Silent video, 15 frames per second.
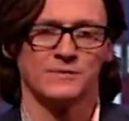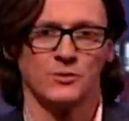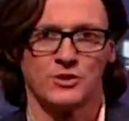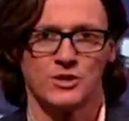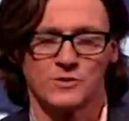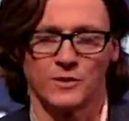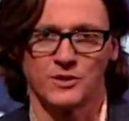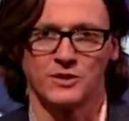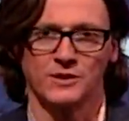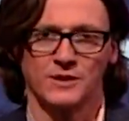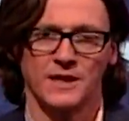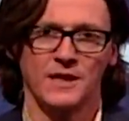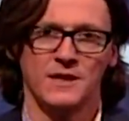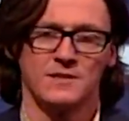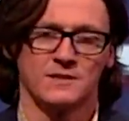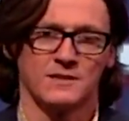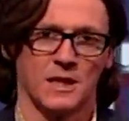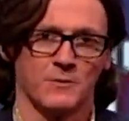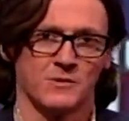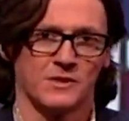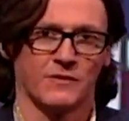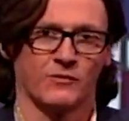which is what you'll need to
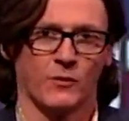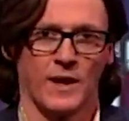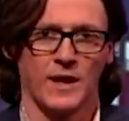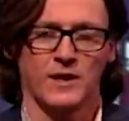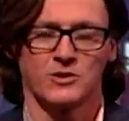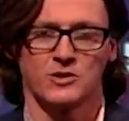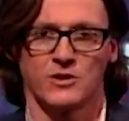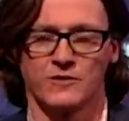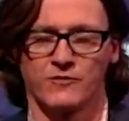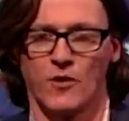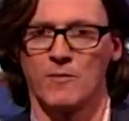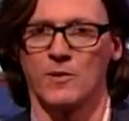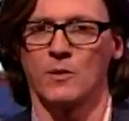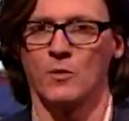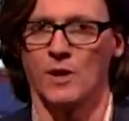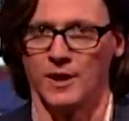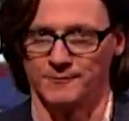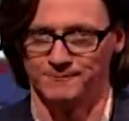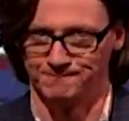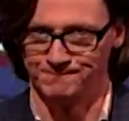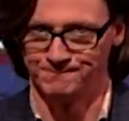keep yourself awake during Formula One.